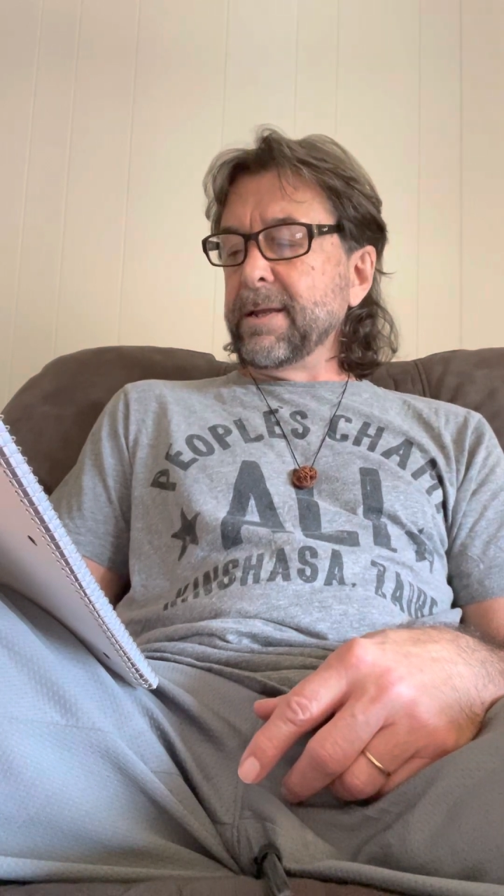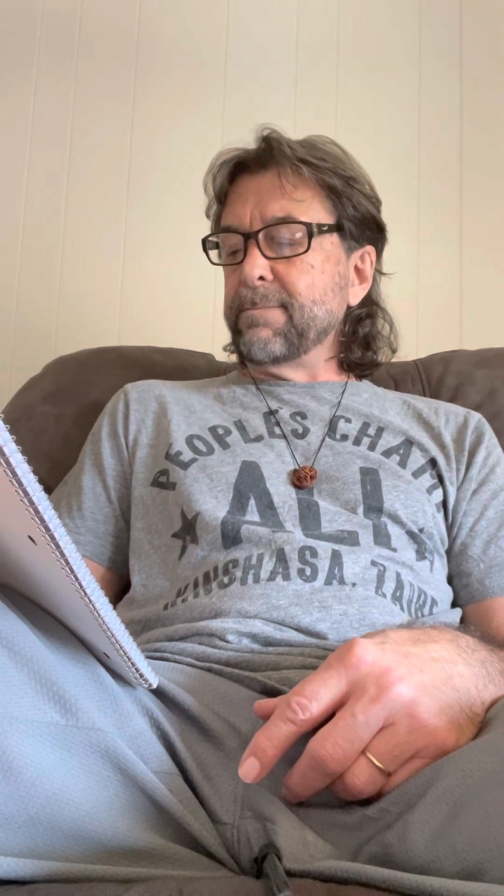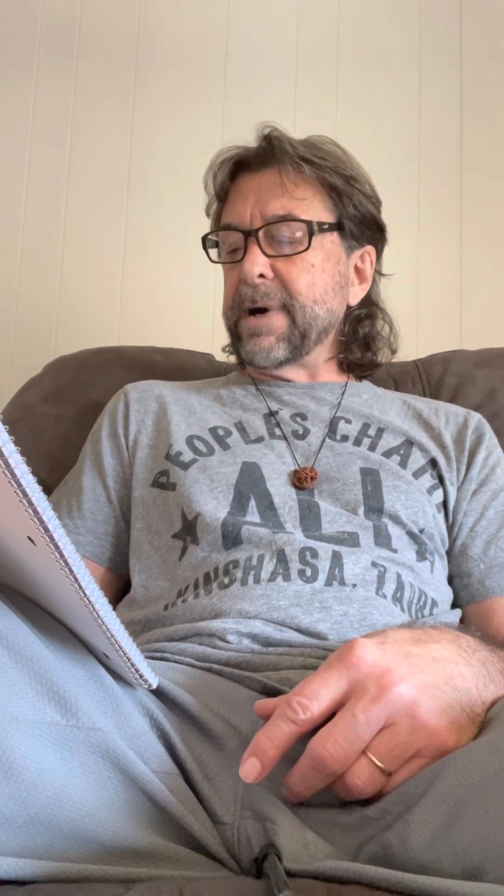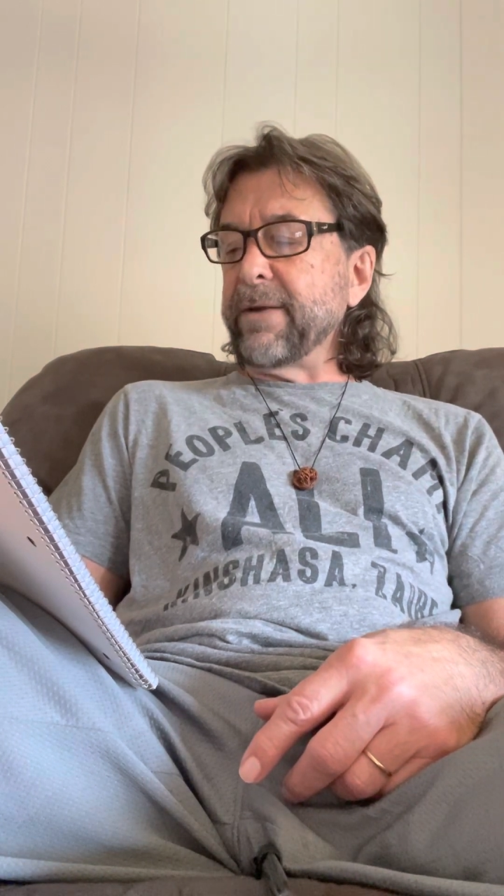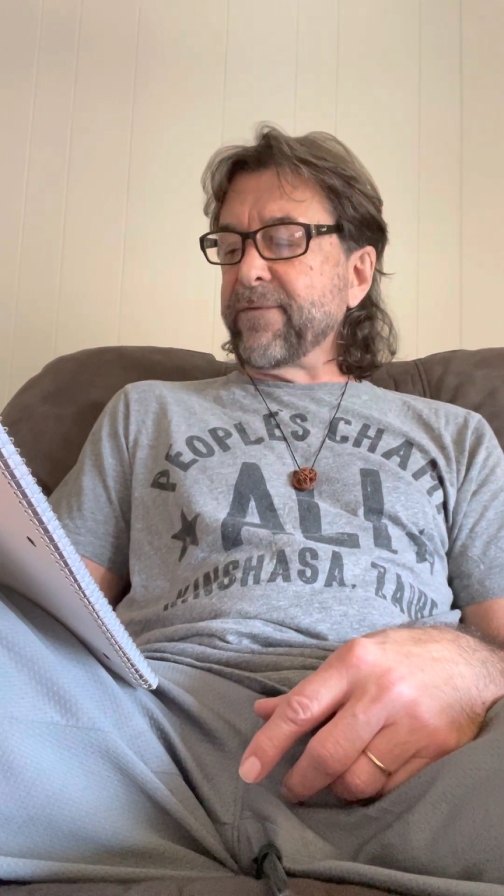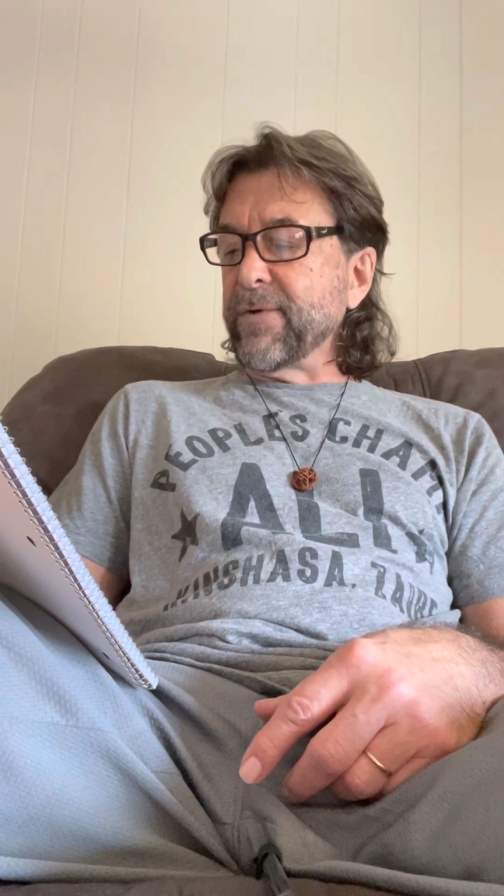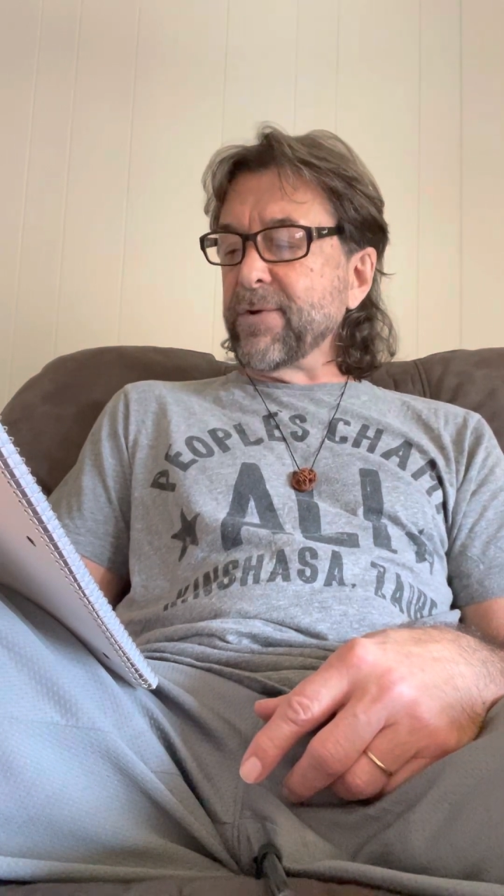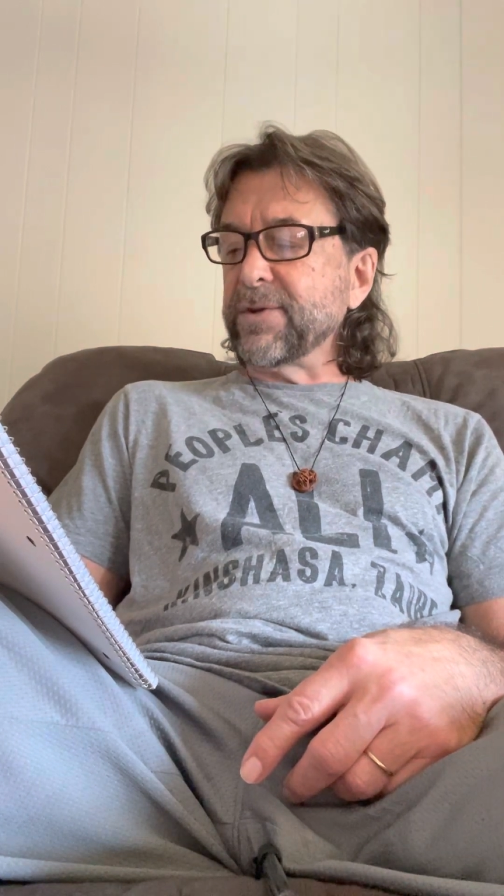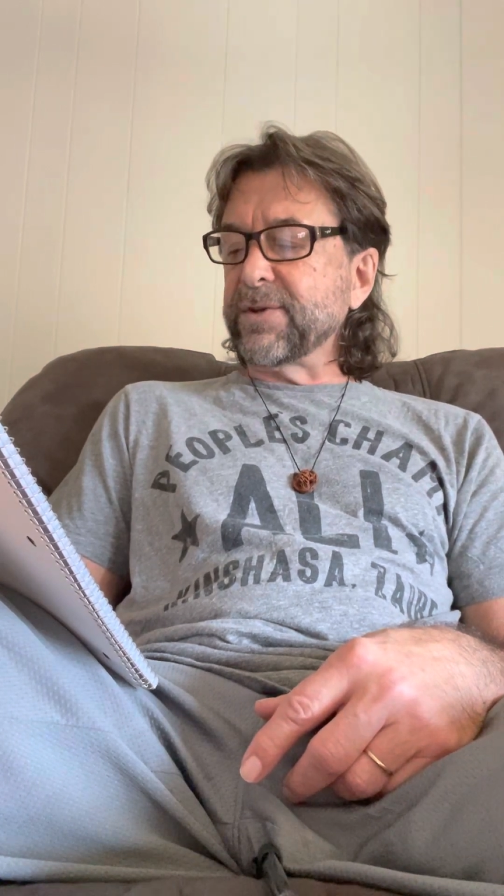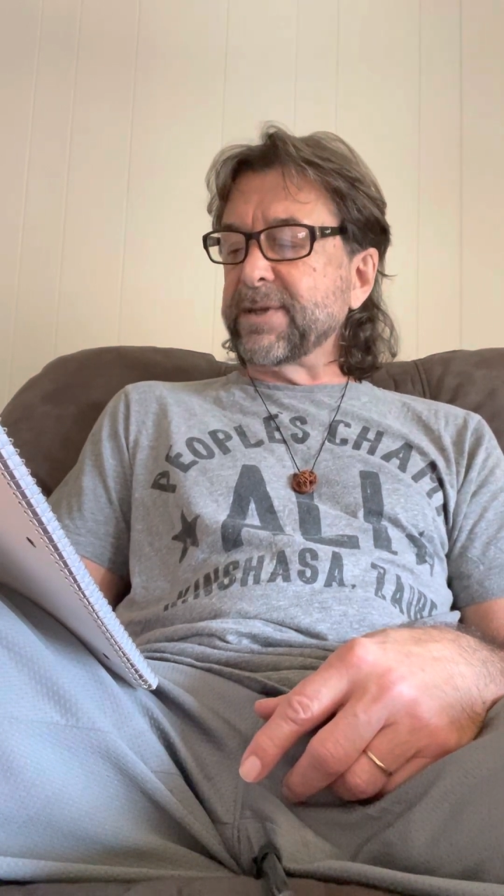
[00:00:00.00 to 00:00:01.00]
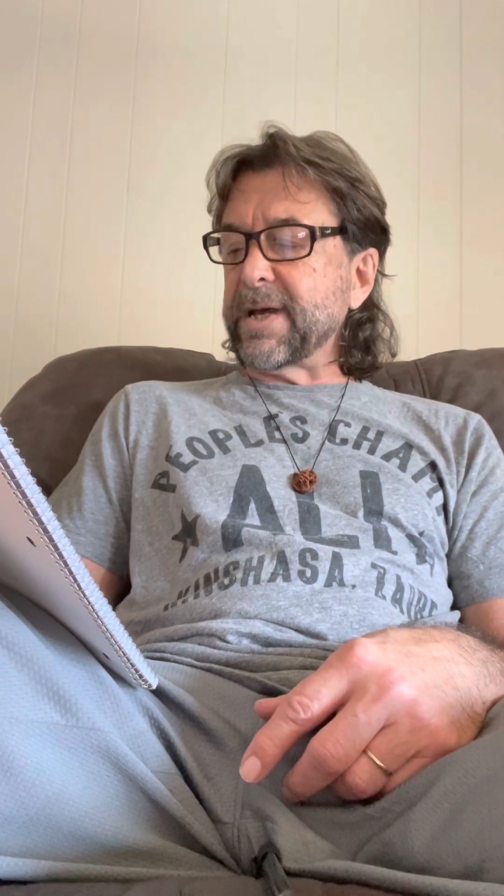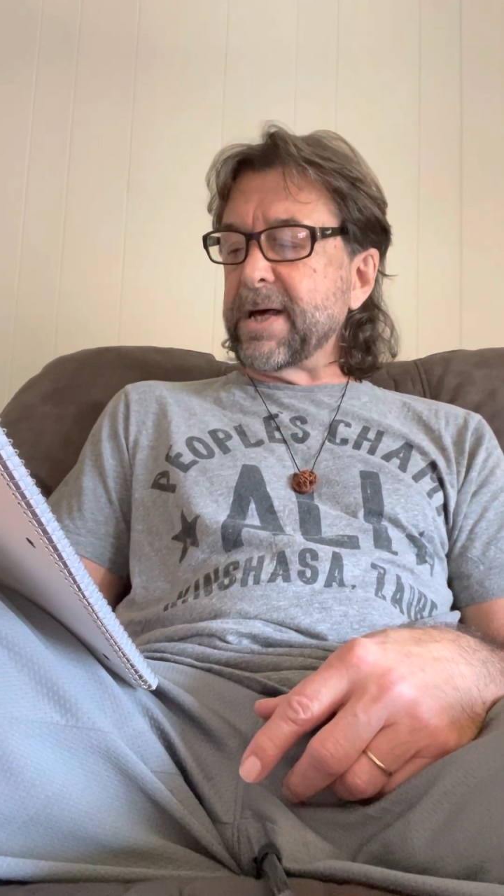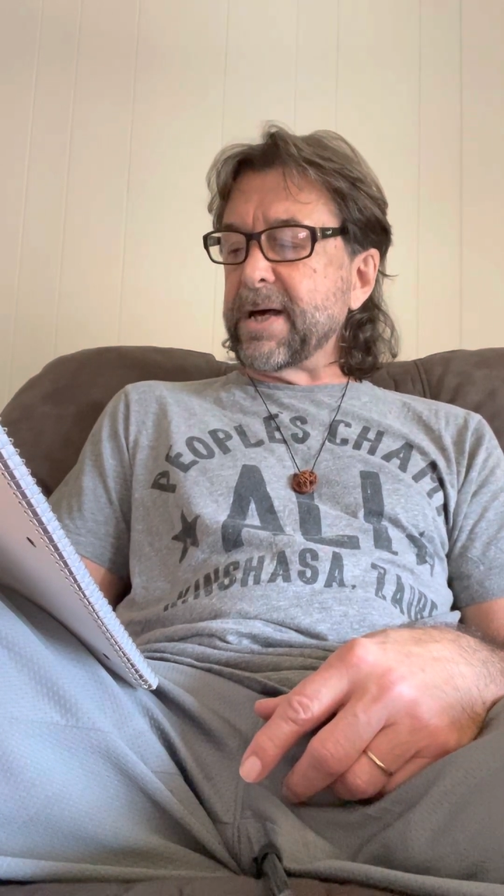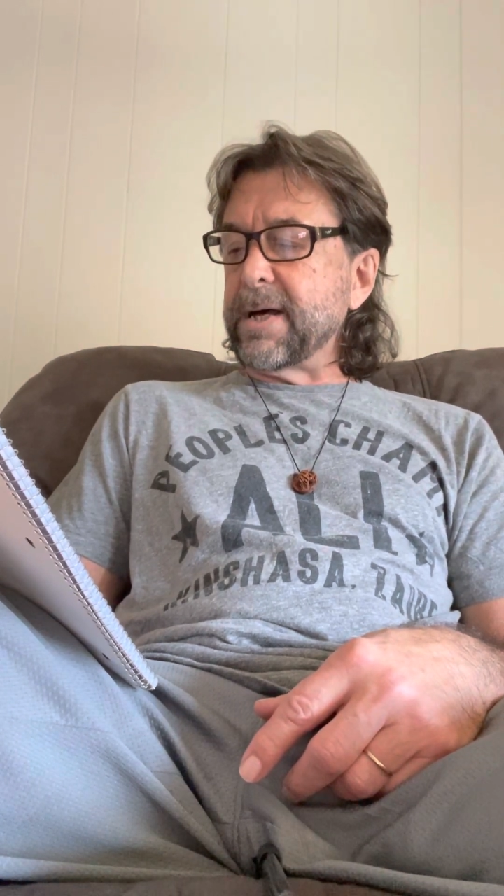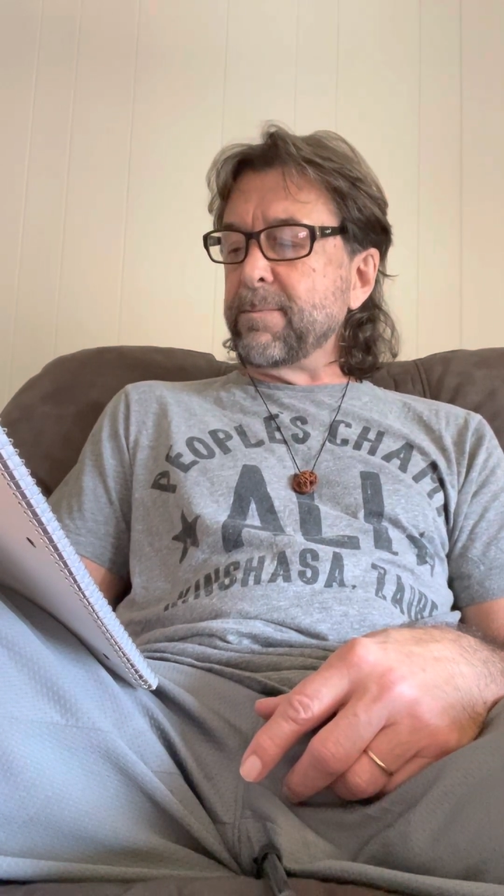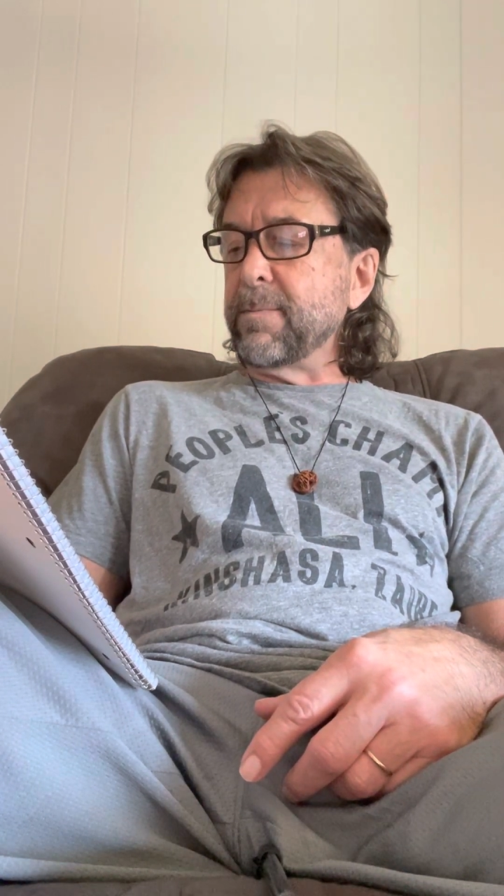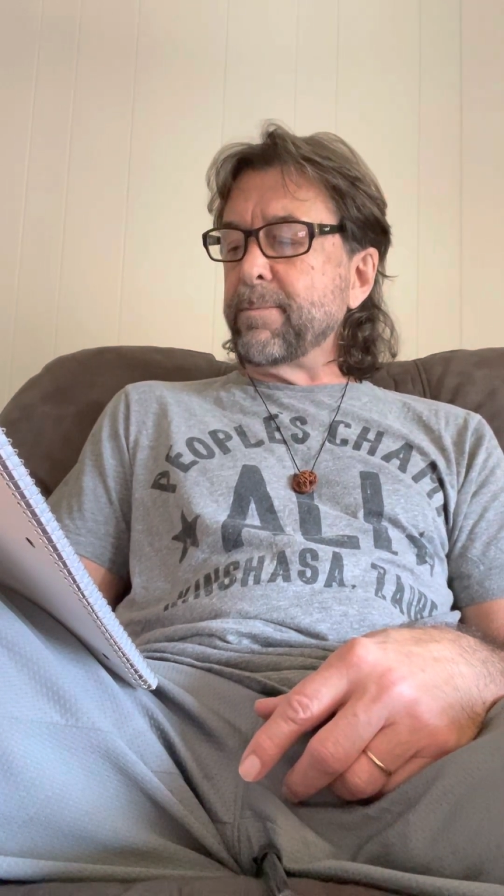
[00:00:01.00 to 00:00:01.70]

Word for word: my first um,